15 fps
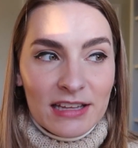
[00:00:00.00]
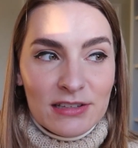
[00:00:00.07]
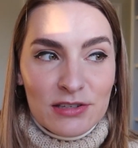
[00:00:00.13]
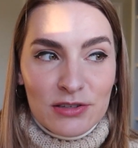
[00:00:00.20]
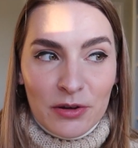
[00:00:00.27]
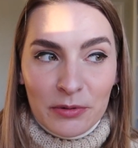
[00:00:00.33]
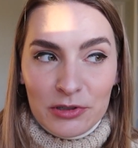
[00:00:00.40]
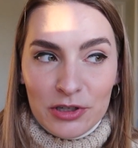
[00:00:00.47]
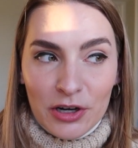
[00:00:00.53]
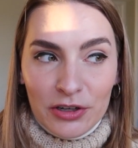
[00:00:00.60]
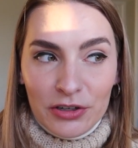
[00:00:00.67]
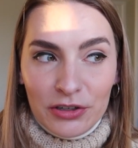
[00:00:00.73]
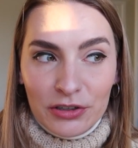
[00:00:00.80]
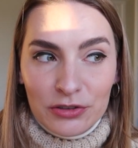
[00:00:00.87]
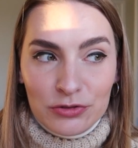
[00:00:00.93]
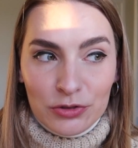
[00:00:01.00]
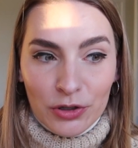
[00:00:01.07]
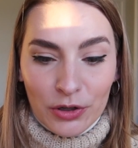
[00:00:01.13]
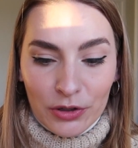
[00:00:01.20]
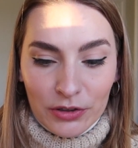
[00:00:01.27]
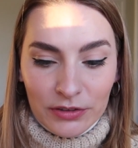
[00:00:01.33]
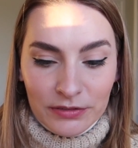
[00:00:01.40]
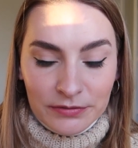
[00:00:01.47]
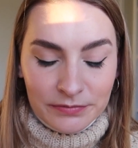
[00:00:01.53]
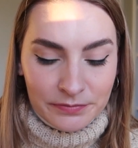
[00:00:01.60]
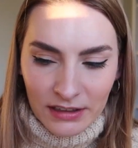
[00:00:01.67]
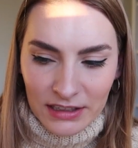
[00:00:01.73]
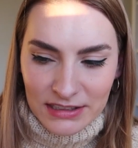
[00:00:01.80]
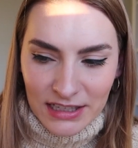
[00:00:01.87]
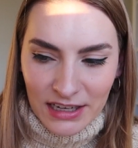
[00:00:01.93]
It's so much harder to control.
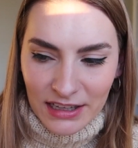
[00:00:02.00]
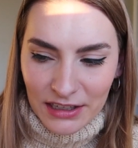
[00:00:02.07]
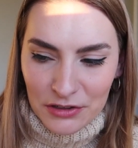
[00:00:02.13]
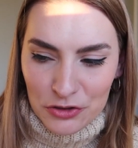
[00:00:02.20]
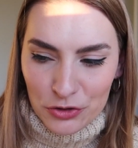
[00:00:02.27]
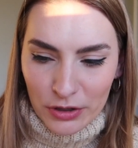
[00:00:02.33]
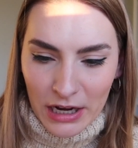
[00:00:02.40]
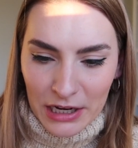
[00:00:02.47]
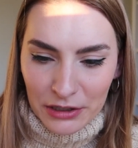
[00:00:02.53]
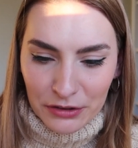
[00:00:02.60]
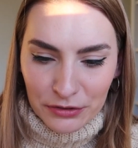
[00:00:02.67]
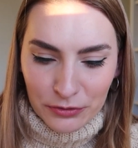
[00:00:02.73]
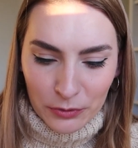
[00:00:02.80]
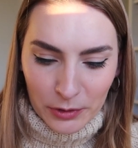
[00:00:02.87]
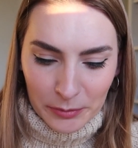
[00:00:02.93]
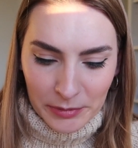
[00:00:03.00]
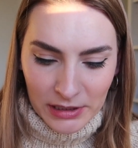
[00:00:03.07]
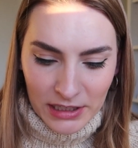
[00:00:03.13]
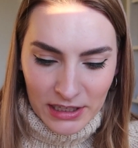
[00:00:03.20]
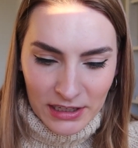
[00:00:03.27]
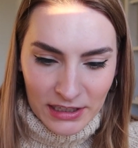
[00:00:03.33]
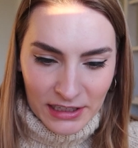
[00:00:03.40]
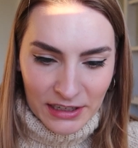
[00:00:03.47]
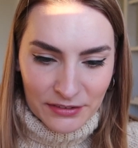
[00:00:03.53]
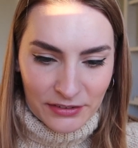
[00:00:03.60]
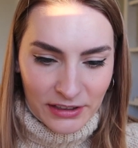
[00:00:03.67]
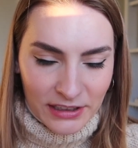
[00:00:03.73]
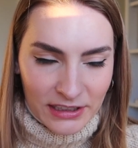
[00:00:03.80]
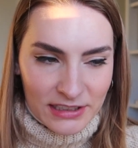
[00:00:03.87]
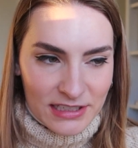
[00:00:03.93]
It's kind of like a drier formula. Like I
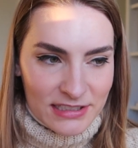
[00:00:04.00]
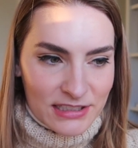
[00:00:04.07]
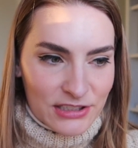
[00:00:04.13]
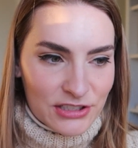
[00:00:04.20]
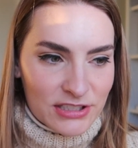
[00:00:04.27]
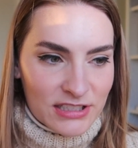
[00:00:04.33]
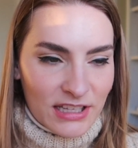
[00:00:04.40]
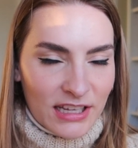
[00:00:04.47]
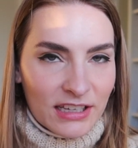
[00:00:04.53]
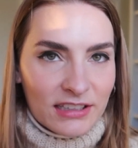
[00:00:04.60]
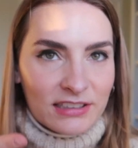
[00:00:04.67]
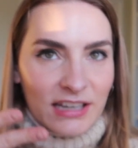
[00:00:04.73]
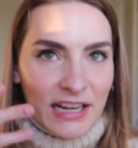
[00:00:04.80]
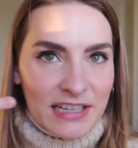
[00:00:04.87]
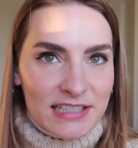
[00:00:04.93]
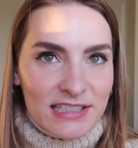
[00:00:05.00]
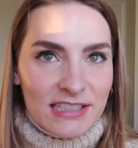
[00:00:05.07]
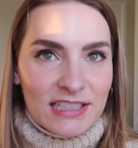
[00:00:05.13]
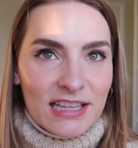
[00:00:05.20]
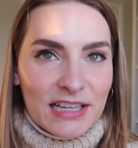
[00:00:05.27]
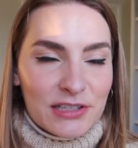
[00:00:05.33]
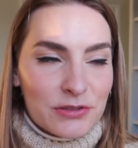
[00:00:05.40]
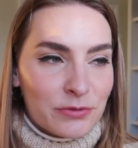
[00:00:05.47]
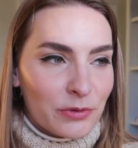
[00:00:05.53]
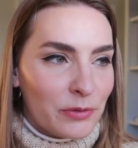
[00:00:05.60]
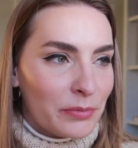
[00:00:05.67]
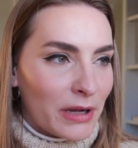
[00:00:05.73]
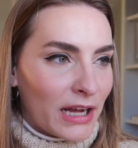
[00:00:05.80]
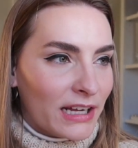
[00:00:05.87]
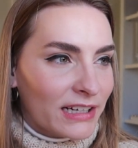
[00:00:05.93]
feel like it doesn't just like nicely like
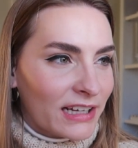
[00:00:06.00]
swoop on.